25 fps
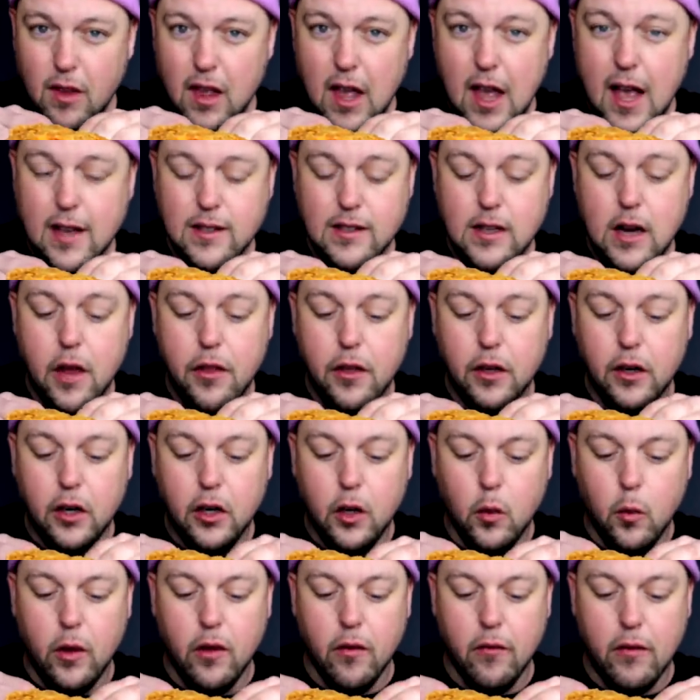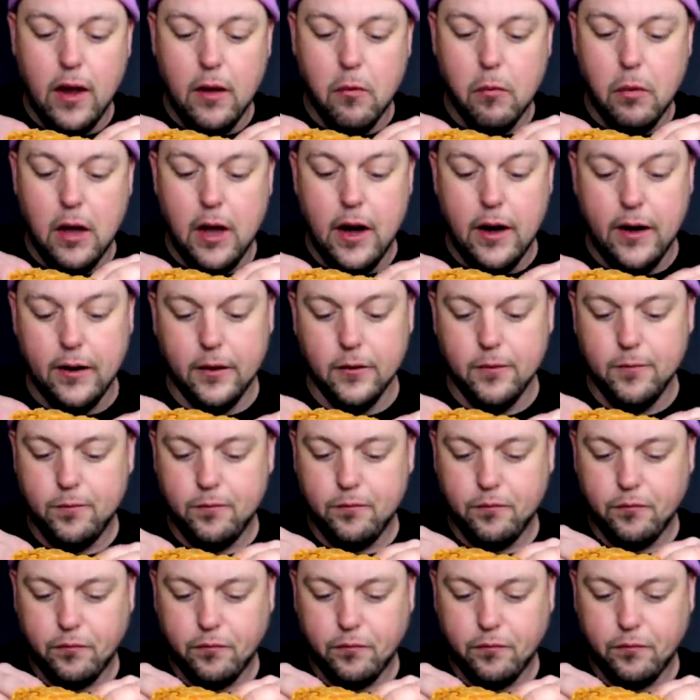has nothing to do with event planning